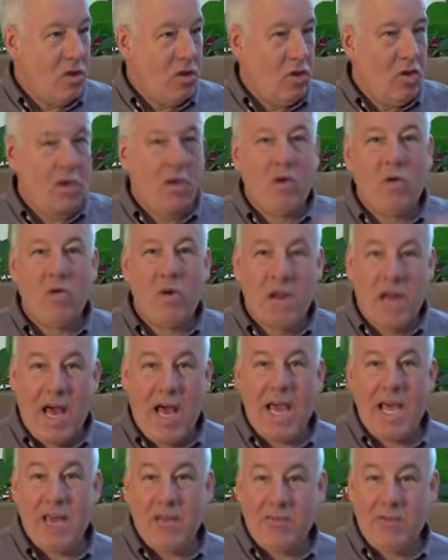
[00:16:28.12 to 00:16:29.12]
look what
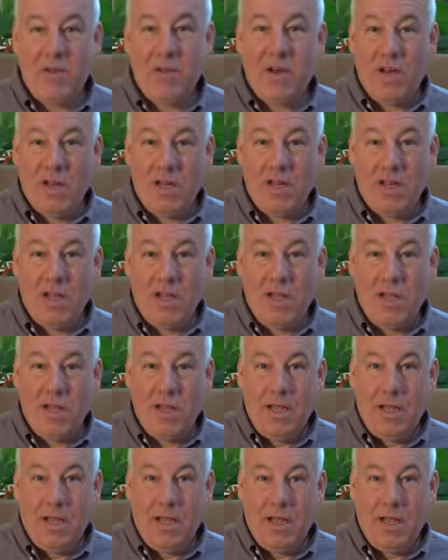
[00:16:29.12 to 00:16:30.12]
I have done.
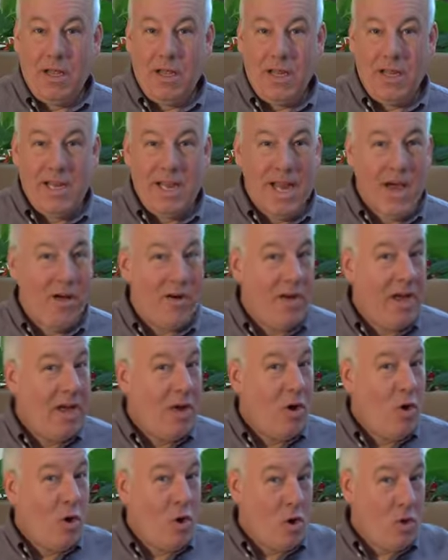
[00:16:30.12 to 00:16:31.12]
Now,
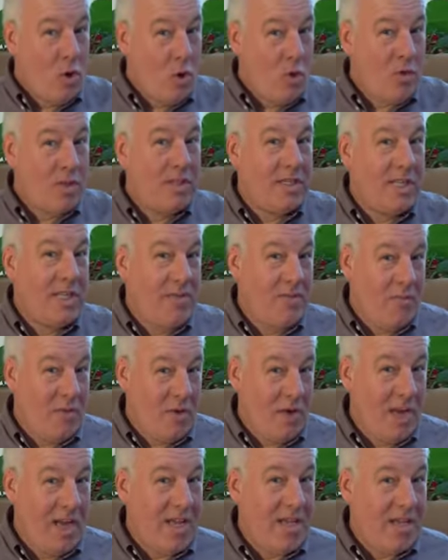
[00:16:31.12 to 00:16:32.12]
who is he
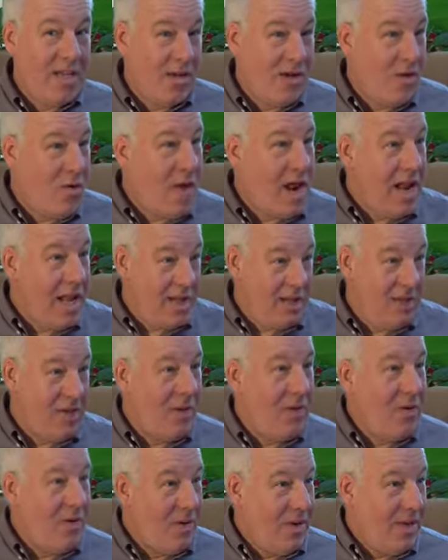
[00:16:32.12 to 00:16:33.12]
bringing the credit
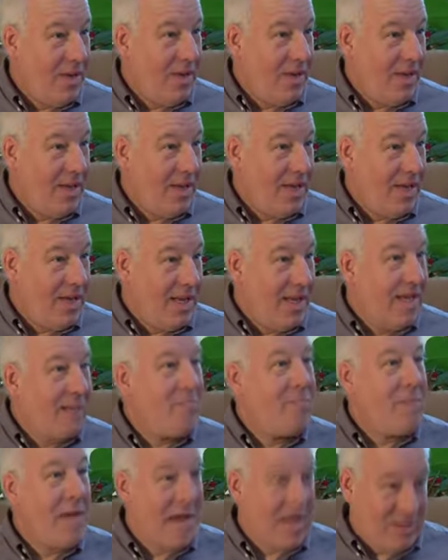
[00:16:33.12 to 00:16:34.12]
to?
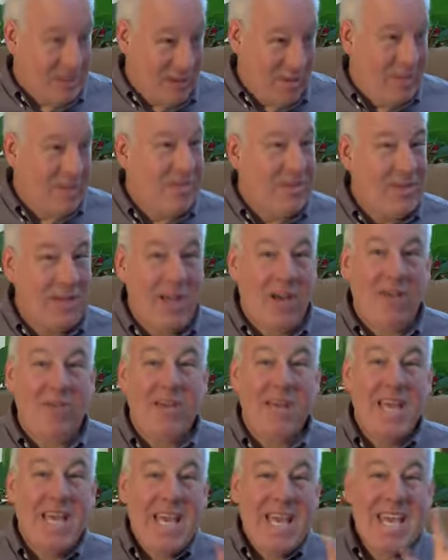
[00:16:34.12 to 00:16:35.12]
Himself. Back to
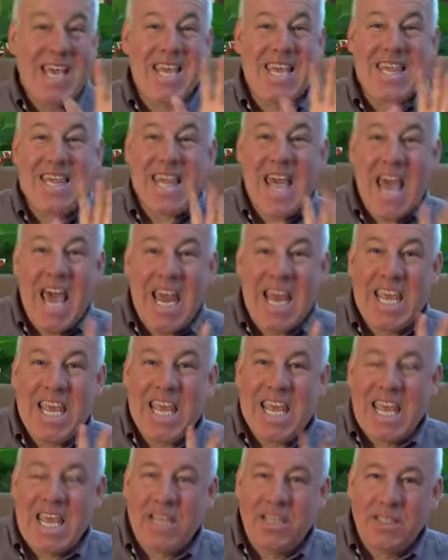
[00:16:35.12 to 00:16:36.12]
himself. In that
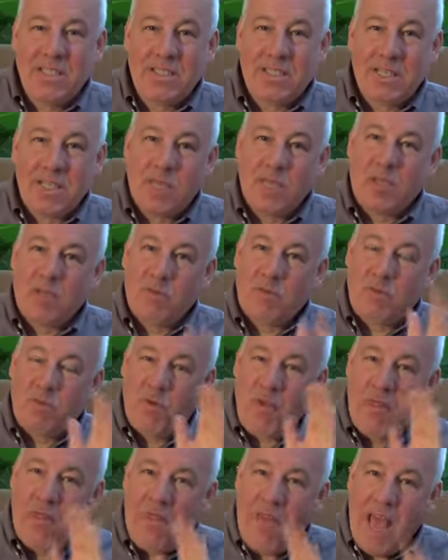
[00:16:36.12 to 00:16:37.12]
instance,
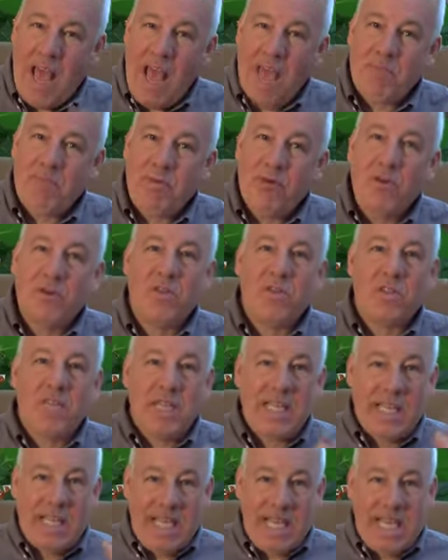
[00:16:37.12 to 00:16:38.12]
for that
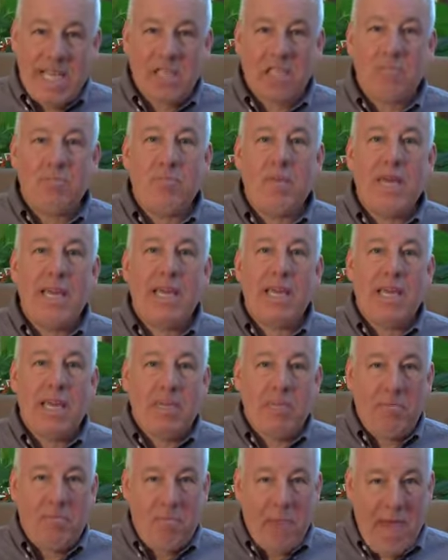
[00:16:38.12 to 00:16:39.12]
person, he is
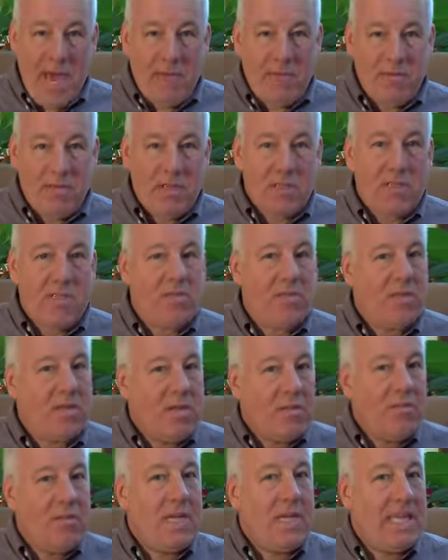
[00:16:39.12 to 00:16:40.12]
making baptism
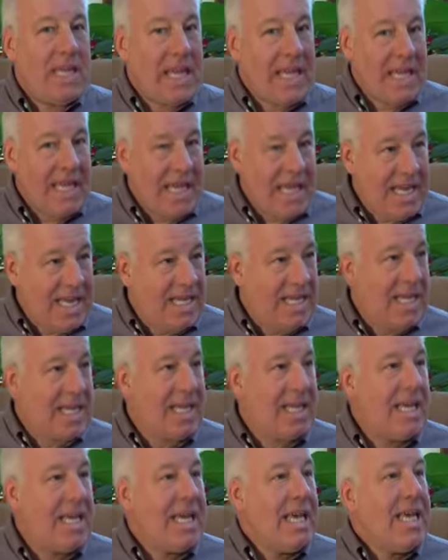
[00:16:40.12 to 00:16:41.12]
something that he
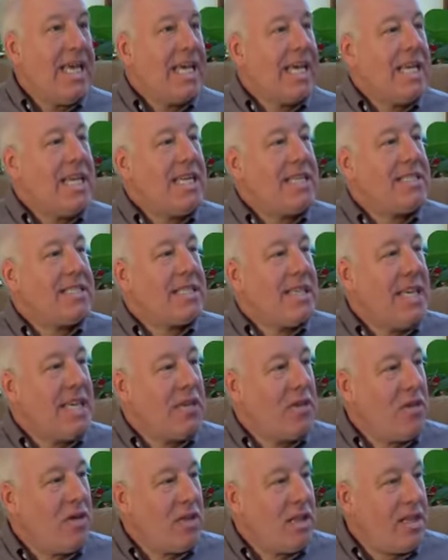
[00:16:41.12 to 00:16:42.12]
did. He is
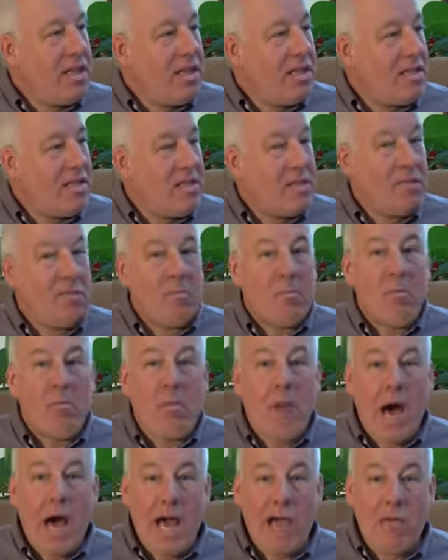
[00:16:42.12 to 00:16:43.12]
saying, Look, this is
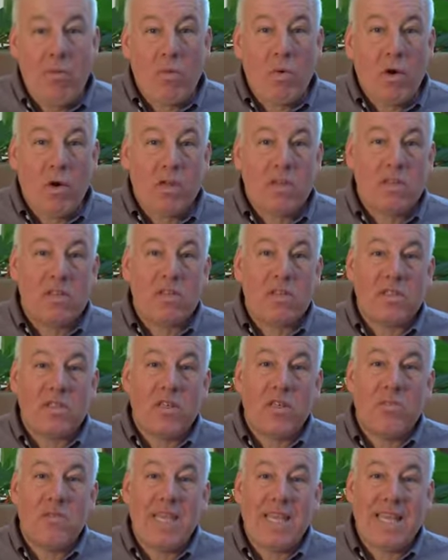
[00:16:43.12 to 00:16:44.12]
my work. This is
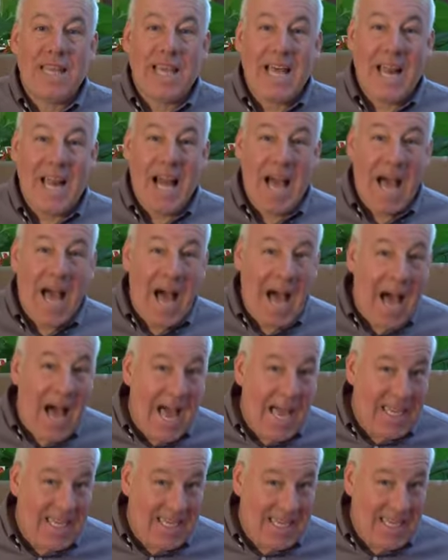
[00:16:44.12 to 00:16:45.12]
something that
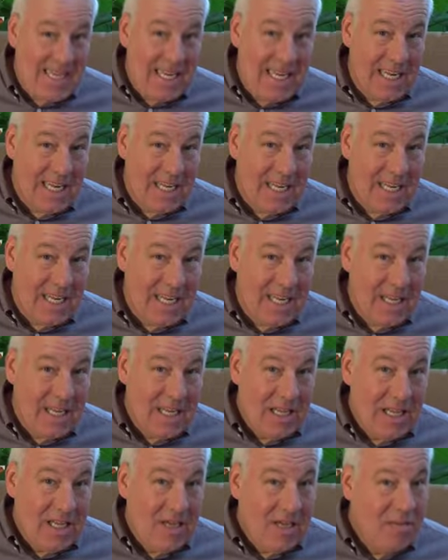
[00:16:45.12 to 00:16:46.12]
I did.
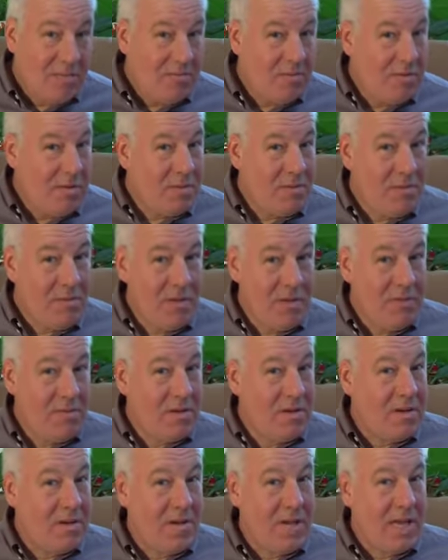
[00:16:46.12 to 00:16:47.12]
But
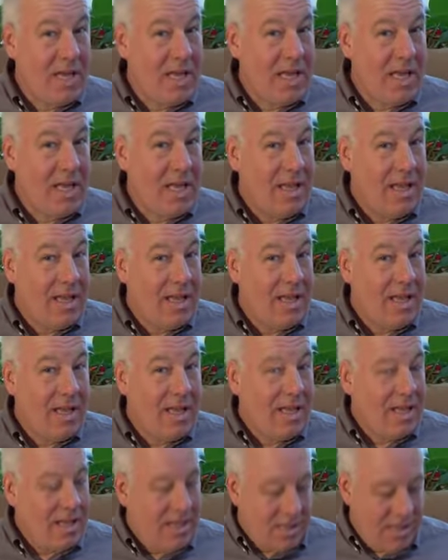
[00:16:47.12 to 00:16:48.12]
biblically,
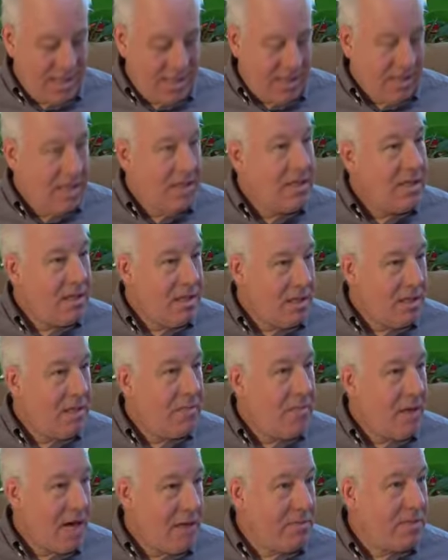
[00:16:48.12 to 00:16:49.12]

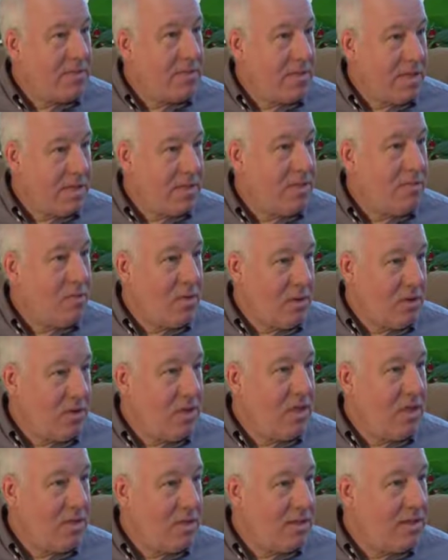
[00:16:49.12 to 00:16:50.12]
the Bible says it's what
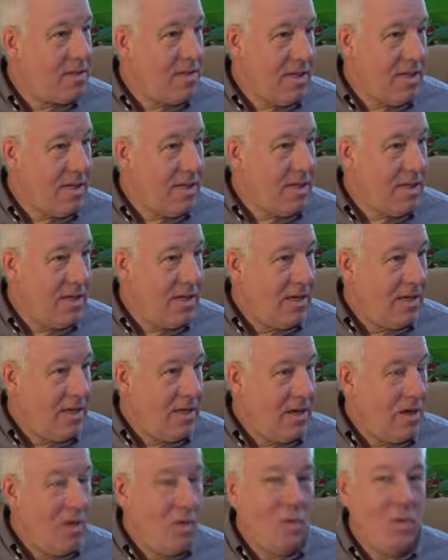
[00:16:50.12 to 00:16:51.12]
Jesus did.
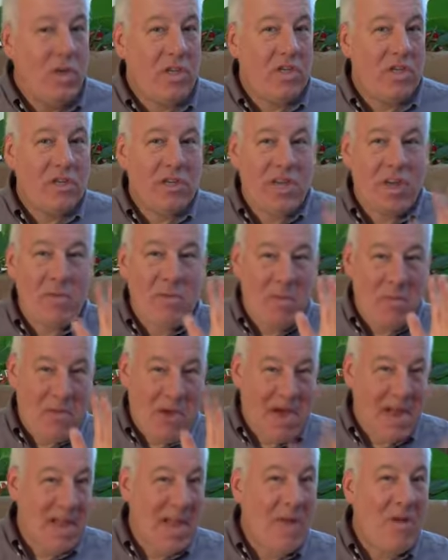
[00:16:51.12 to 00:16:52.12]
We should come up
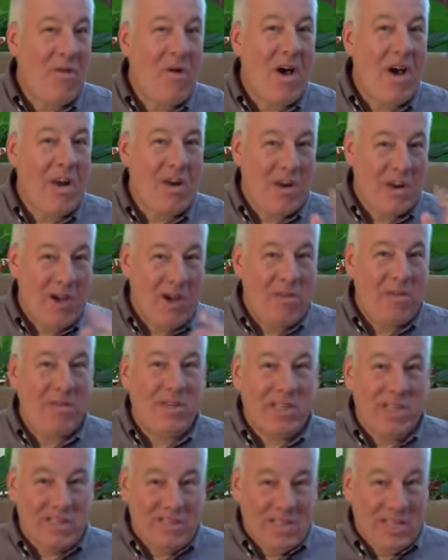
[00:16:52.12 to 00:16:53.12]
out of that water
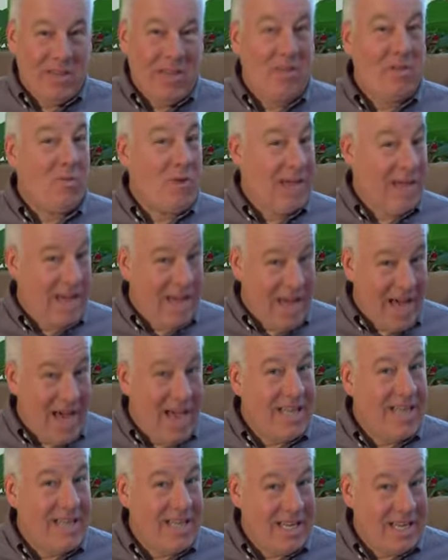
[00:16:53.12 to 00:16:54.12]
humbly and say, Look what
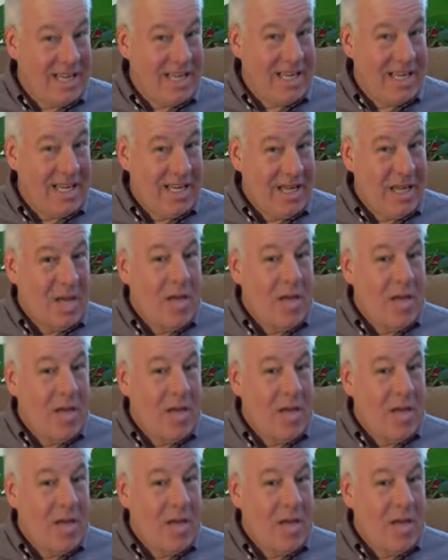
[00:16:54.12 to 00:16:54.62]
God did.